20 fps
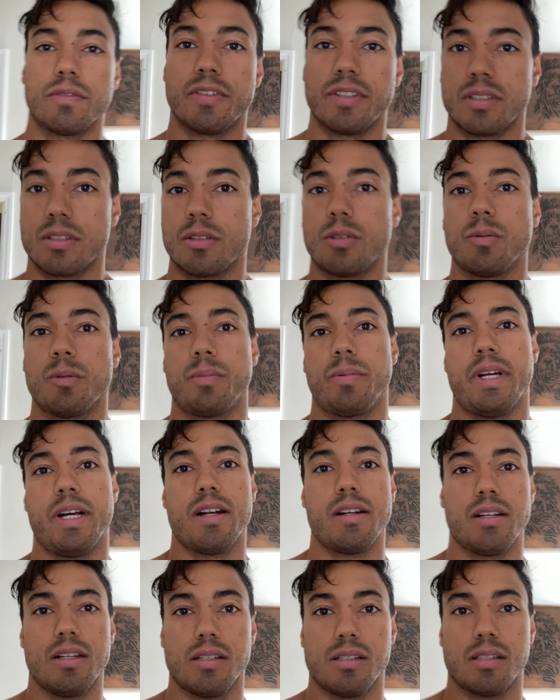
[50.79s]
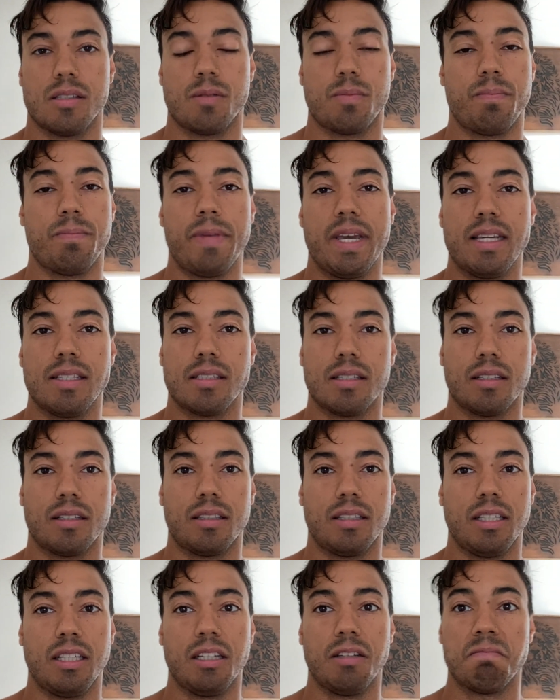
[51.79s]
physical preparedness is
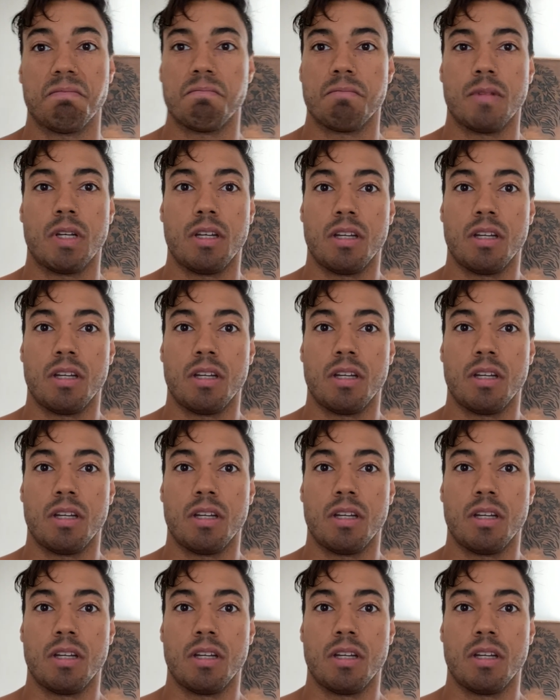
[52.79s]
basically